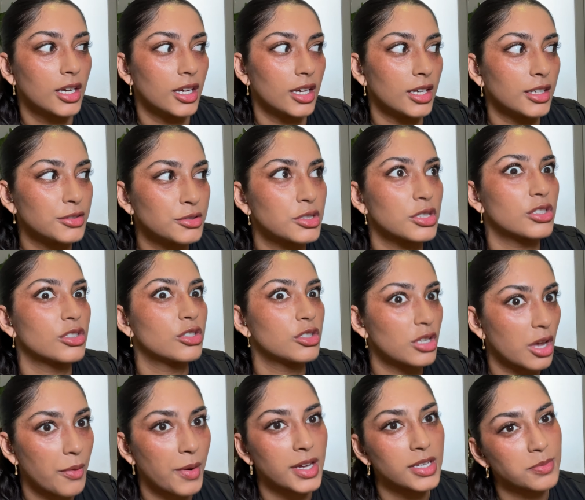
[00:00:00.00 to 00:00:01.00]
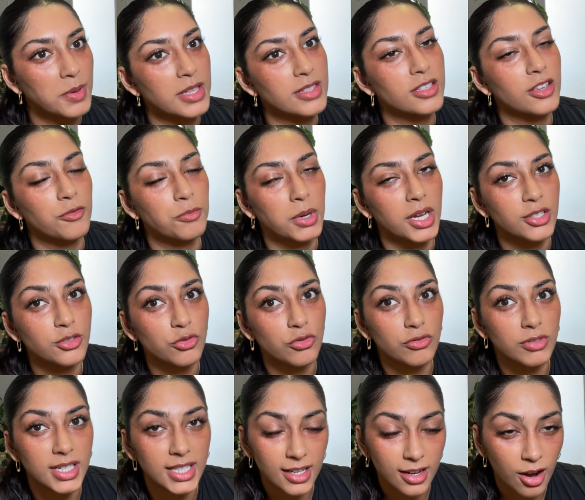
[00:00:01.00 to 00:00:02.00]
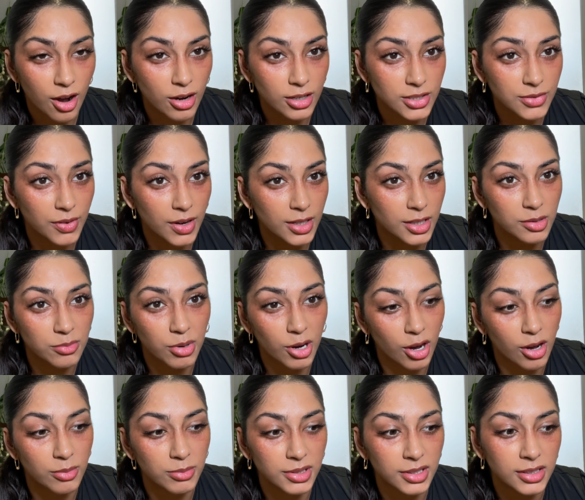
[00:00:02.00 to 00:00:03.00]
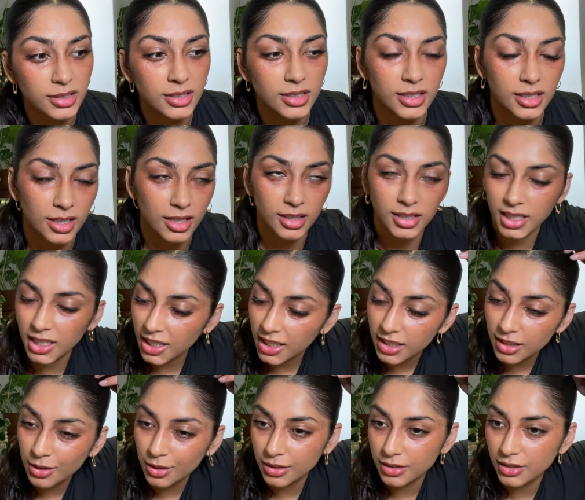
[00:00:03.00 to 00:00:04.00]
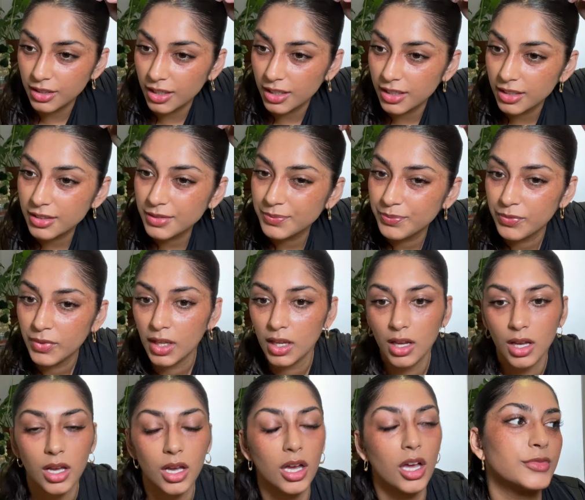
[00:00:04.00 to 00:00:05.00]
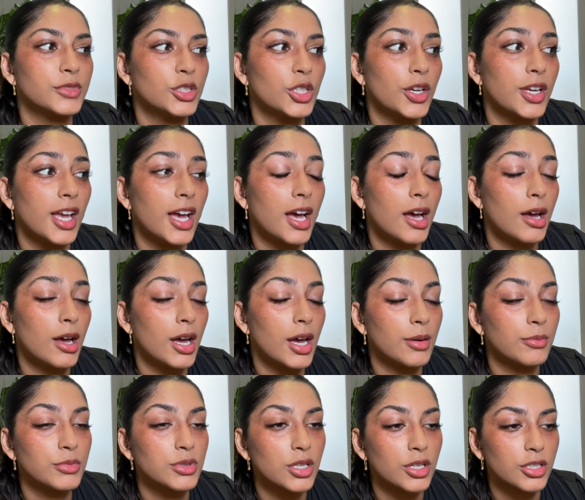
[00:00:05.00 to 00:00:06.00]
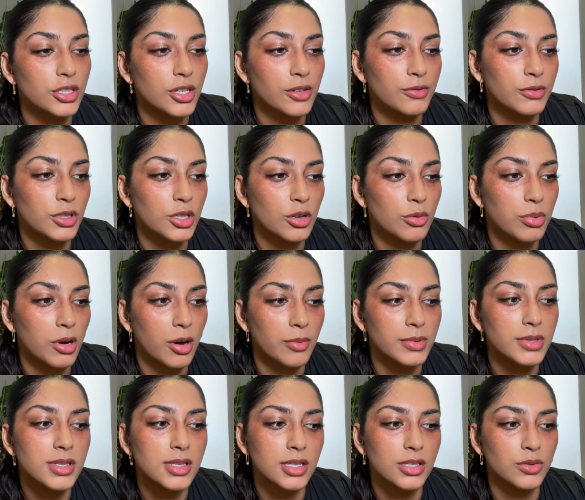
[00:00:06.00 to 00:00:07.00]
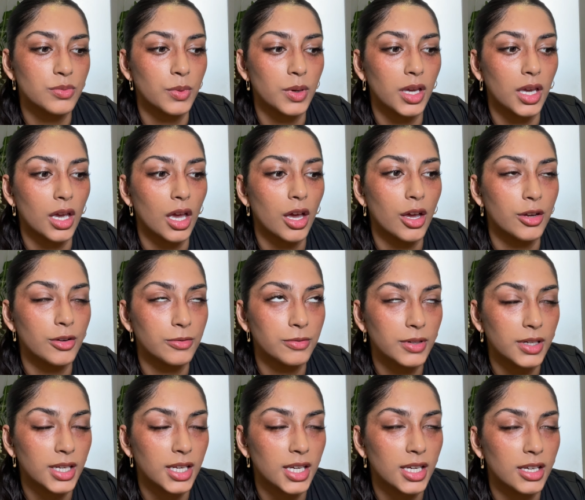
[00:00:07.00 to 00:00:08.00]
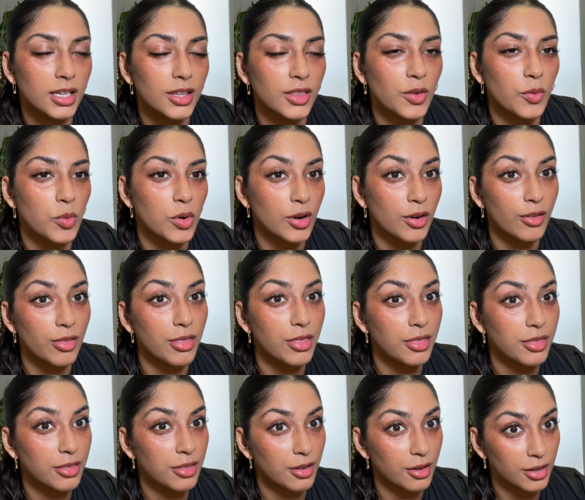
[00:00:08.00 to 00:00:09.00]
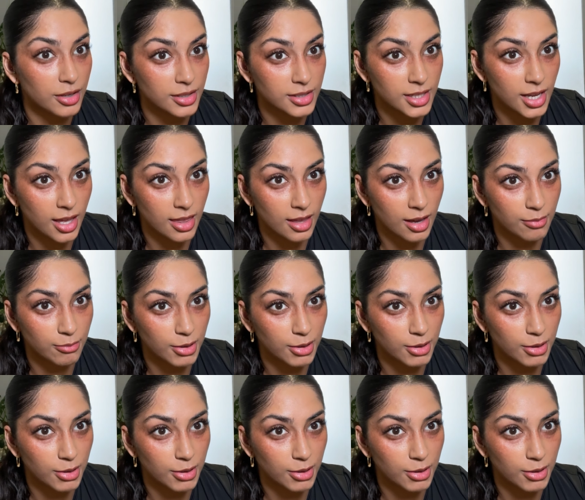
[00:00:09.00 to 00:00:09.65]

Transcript: it's just so expensive but it's really hard to find an apartment like in London so yeah, I'm searching for new apartments this week. Hopefully the one on Thursday that I'm